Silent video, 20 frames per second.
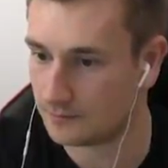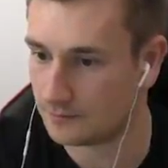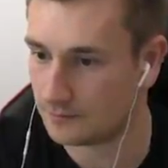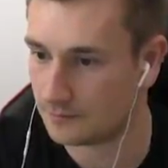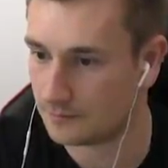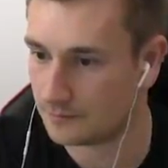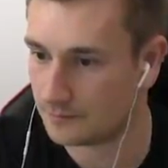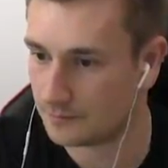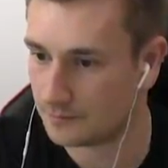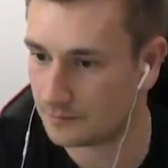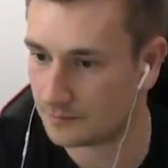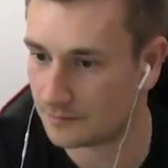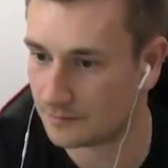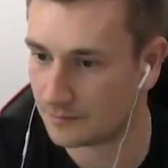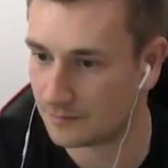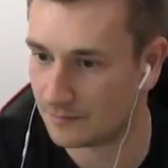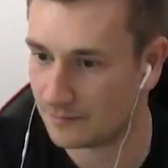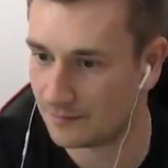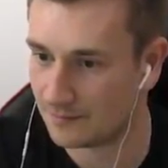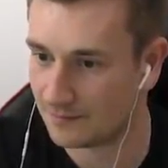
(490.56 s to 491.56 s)
oh,
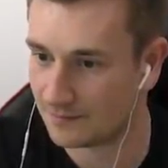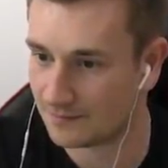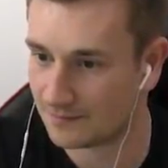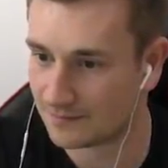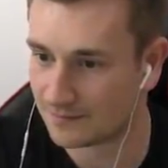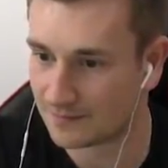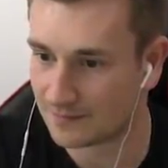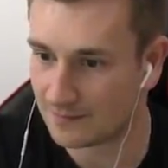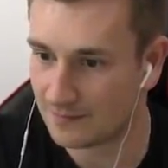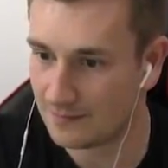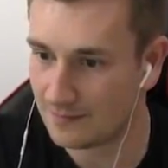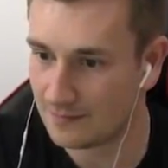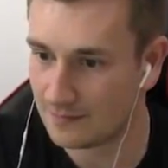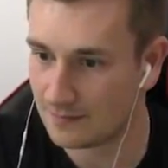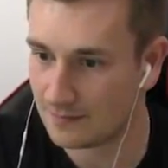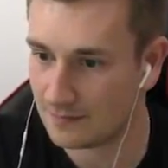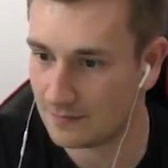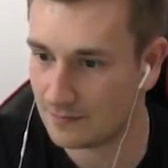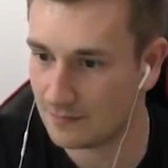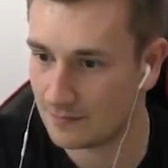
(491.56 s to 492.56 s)
Joseph.
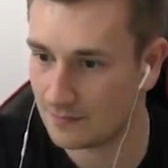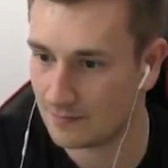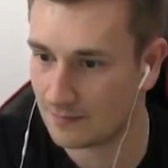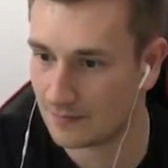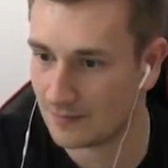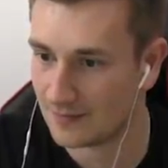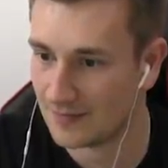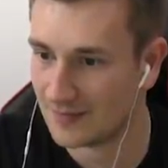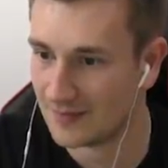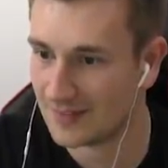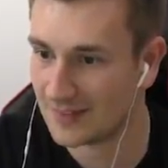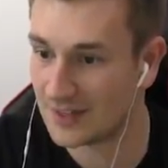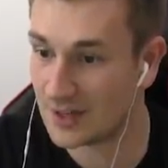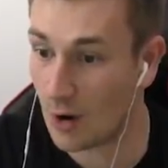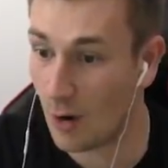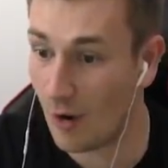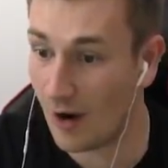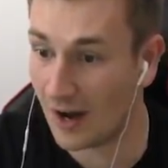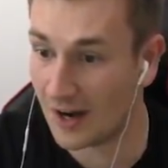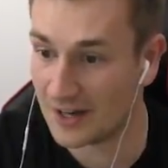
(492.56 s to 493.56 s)
Yes, nice dick.
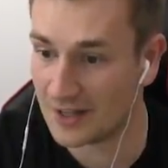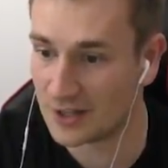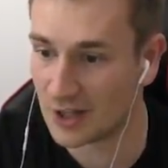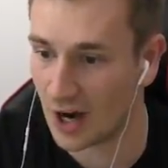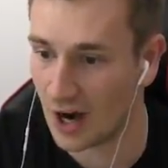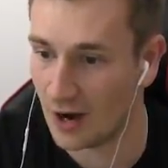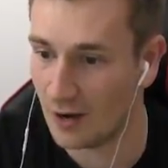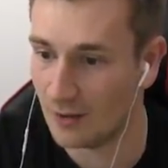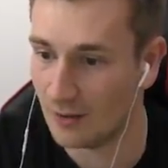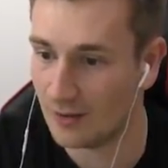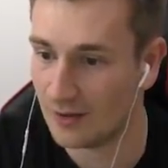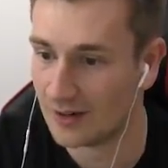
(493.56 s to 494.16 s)
Go on, Joe.